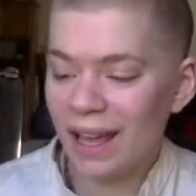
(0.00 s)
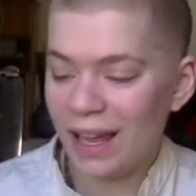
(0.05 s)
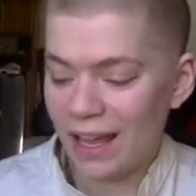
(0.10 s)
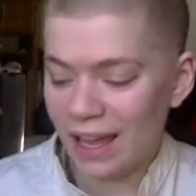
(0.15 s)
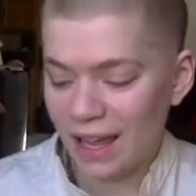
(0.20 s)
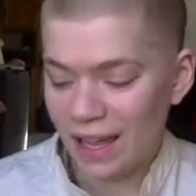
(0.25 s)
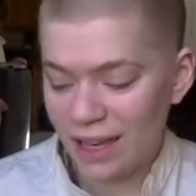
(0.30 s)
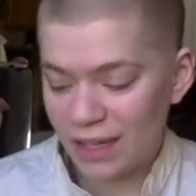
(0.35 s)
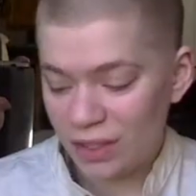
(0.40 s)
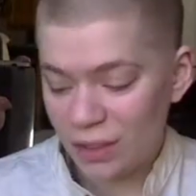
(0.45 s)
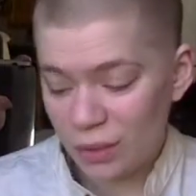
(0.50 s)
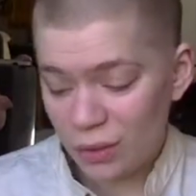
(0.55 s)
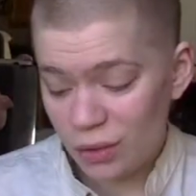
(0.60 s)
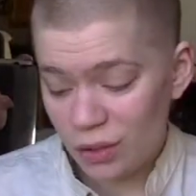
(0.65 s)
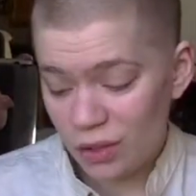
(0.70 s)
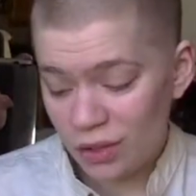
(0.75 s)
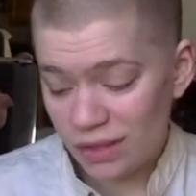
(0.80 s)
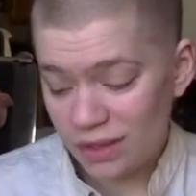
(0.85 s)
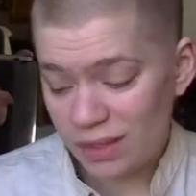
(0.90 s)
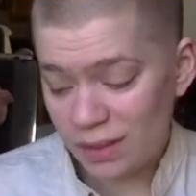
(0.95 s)
And you
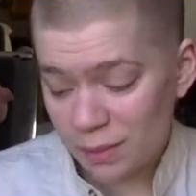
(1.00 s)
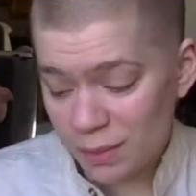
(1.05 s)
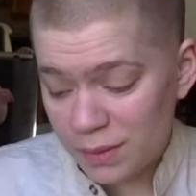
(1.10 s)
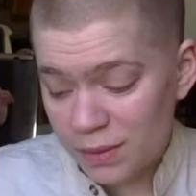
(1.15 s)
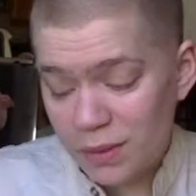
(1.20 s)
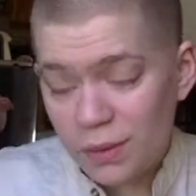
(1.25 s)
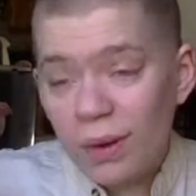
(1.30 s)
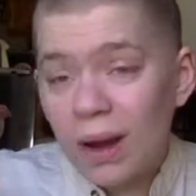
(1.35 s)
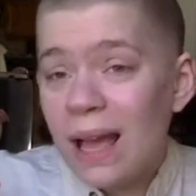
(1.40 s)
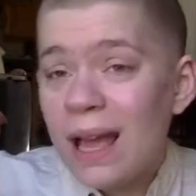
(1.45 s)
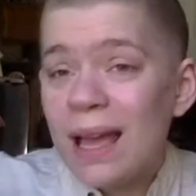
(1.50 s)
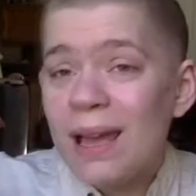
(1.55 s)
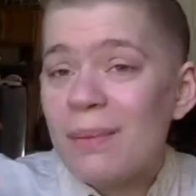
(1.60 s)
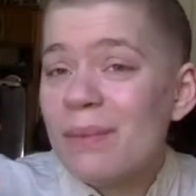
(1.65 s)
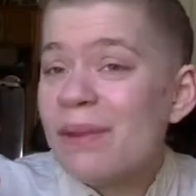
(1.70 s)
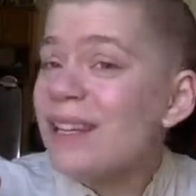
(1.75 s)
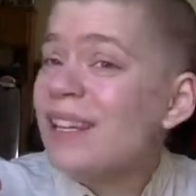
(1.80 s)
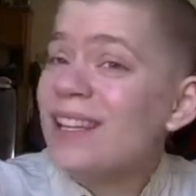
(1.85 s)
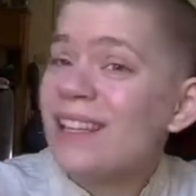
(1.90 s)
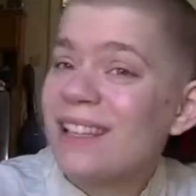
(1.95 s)
should subscribe
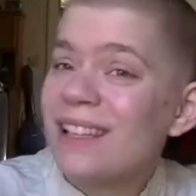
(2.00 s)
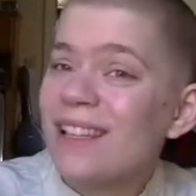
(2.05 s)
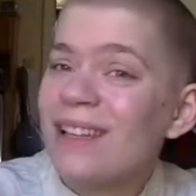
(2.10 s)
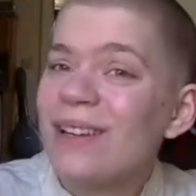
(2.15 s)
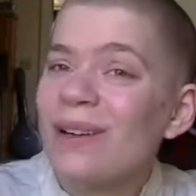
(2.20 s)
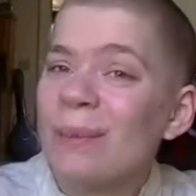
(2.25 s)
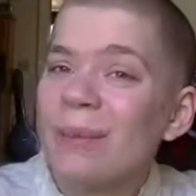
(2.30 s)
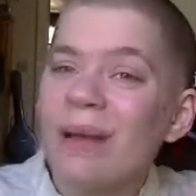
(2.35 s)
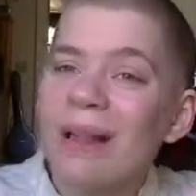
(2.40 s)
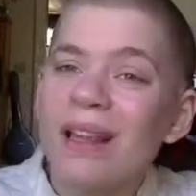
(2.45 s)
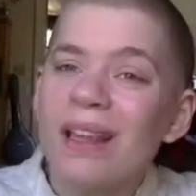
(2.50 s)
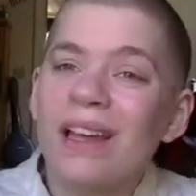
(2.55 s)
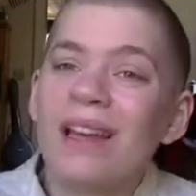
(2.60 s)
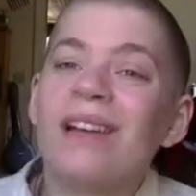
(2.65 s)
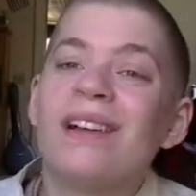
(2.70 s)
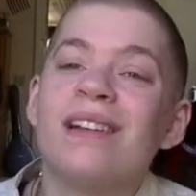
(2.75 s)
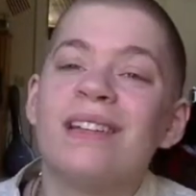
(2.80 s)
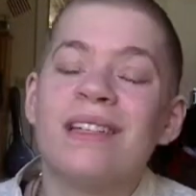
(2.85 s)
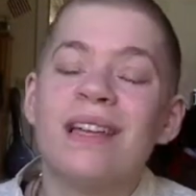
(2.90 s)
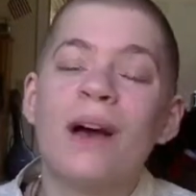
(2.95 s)
and hit that little bell
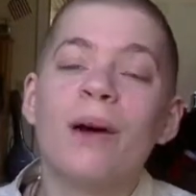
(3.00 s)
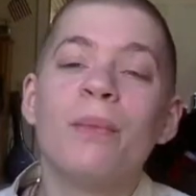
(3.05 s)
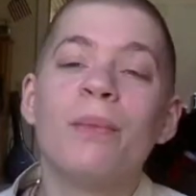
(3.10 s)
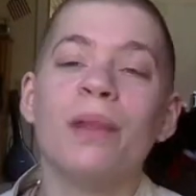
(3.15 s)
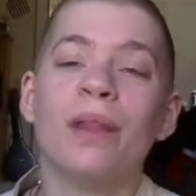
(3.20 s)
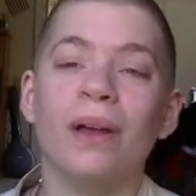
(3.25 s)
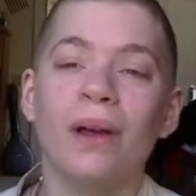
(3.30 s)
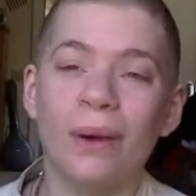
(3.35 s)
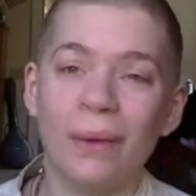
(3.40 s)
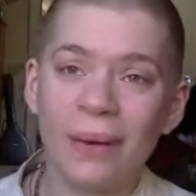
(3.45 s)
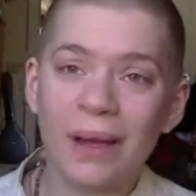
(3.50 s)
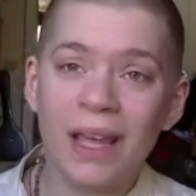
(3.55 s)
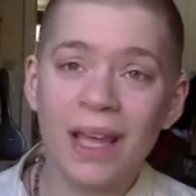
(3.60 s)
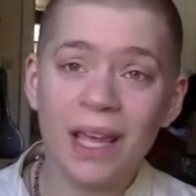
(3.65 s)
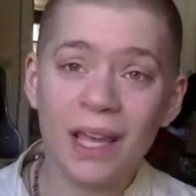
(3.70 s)
icon down below.